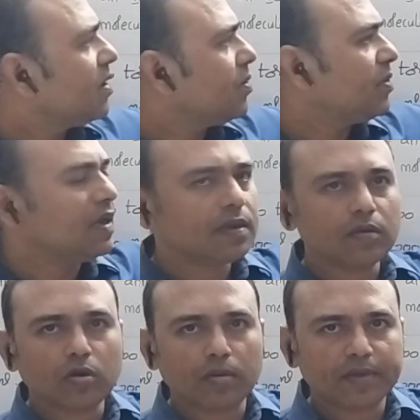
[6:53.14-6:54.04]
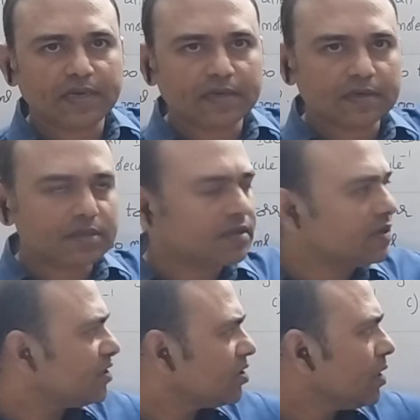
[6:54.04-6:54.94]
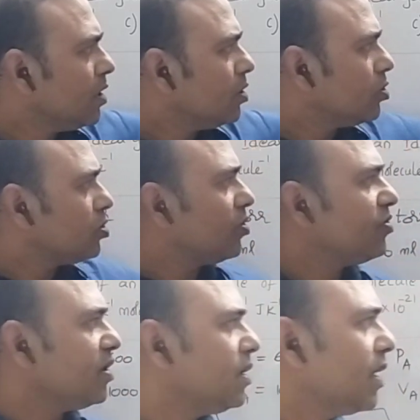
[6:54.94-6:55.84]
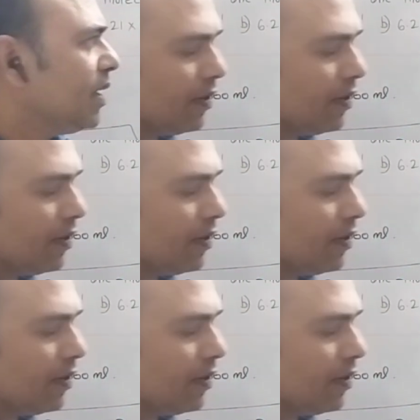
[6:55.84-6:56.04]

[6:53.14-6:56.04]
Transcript: and Medical Common Entrance Test 2009.